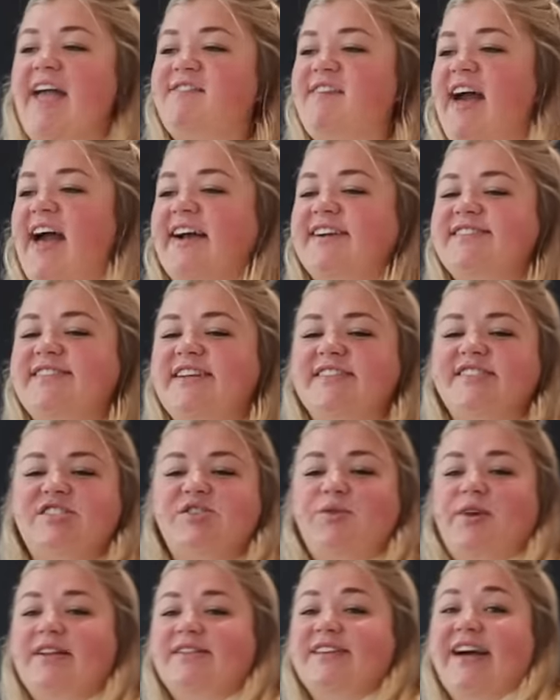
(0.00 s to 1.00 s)
have access
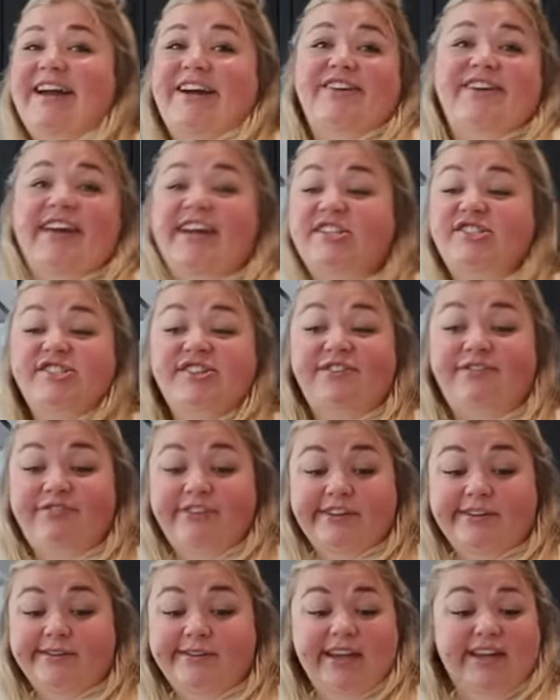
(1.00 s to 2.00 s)
to an entire kitchen of
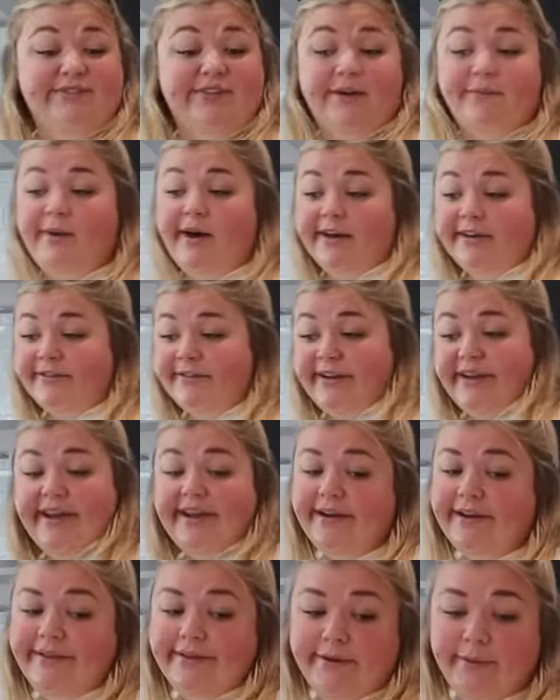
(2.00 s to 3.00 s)
food if I'm hungry
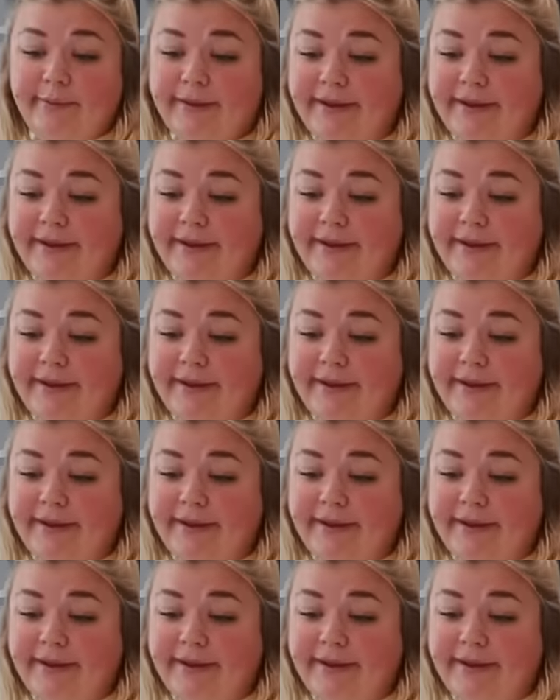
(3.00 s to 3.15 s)
in a little